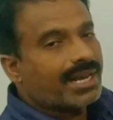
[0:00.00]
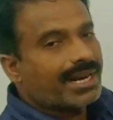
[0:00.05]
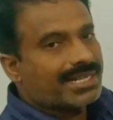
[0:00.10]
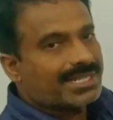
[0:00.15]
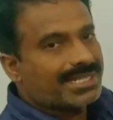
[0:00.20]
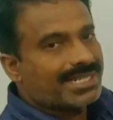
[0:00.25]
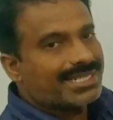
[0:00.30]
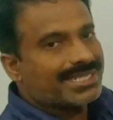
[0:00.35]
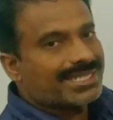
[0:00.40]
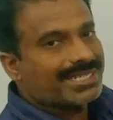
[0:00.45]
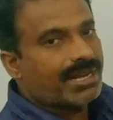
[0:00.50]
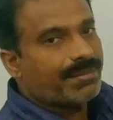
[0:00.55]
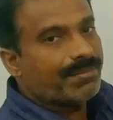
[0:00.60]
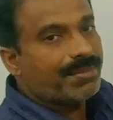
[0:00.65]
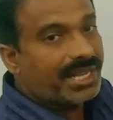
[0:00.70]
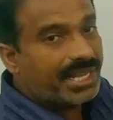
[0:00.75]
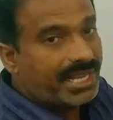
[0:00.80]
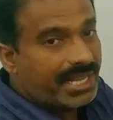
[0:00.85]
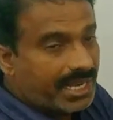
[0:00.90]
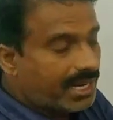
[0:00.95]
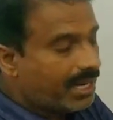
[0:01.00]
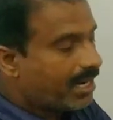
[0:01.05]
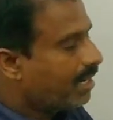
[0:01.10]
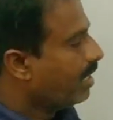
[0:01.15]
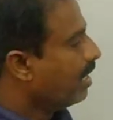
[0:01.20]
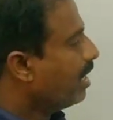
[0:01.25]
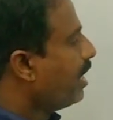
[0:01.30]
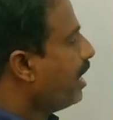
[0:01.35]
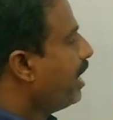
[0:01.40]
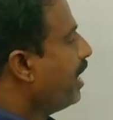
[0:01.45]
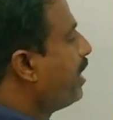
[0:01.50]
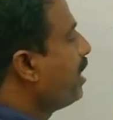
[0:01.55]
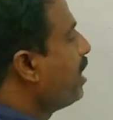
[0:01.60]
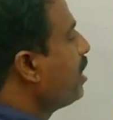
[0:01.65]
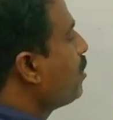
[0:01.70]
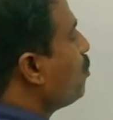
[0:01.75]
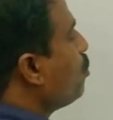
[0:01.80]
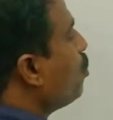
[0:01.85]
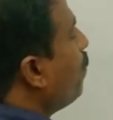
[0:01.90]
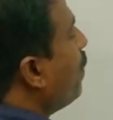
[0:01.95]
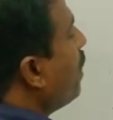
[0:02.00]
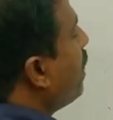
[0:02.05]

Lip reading: assets coming in, it is to be